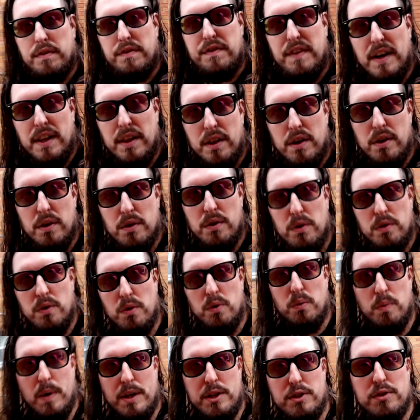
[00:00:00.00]
fellow
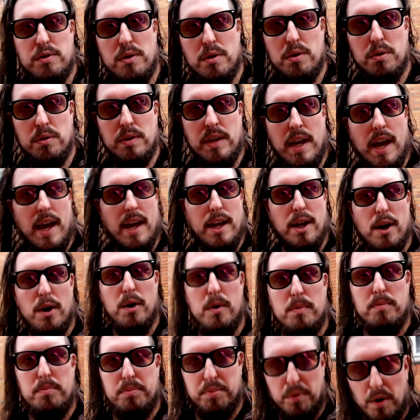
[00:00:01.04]
retro
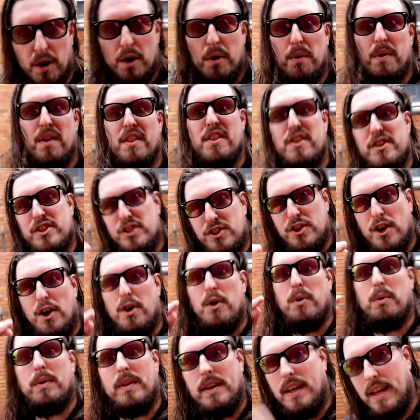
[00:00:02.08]
KO bro to the
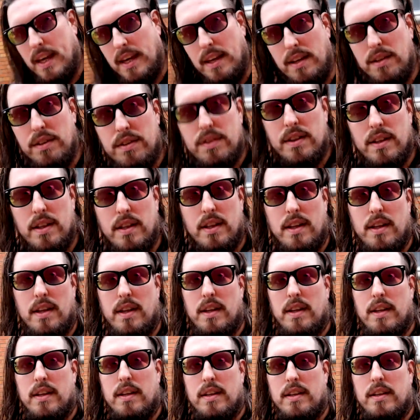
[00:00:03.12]
show, Keith,
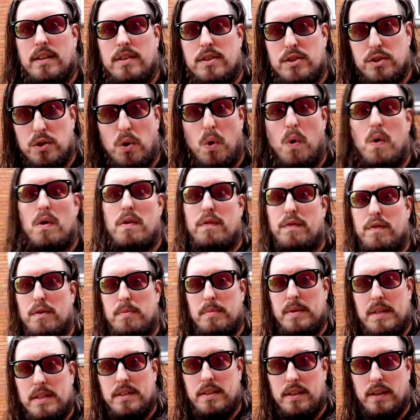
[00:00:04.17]
scored for
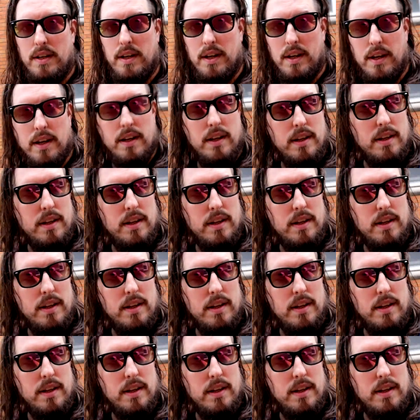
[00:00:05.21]
me today.